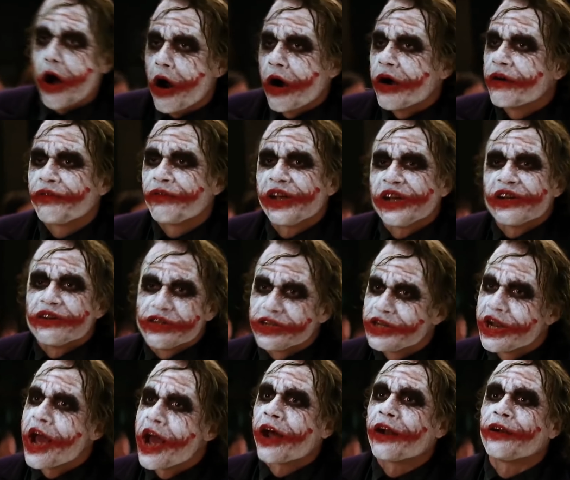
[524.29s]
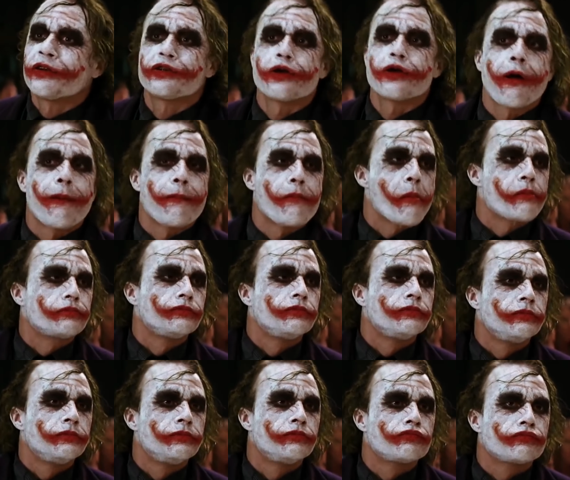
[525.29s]
movie character, just
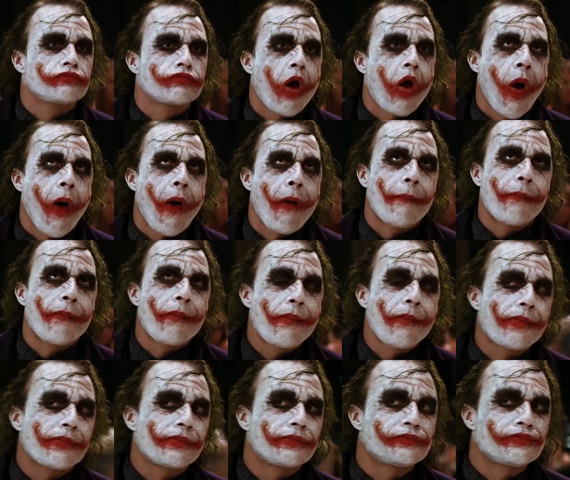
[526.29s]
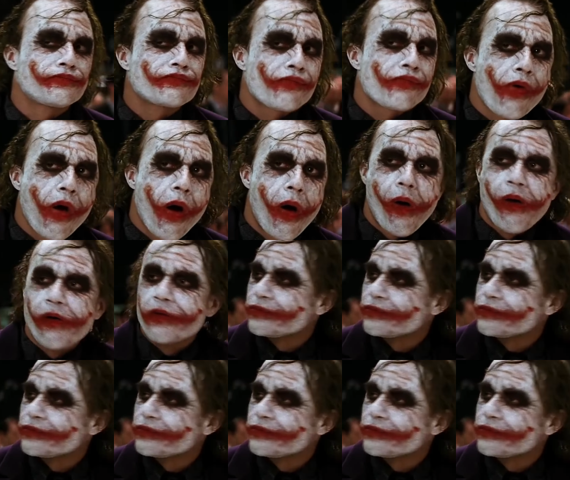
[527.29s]
period. Walking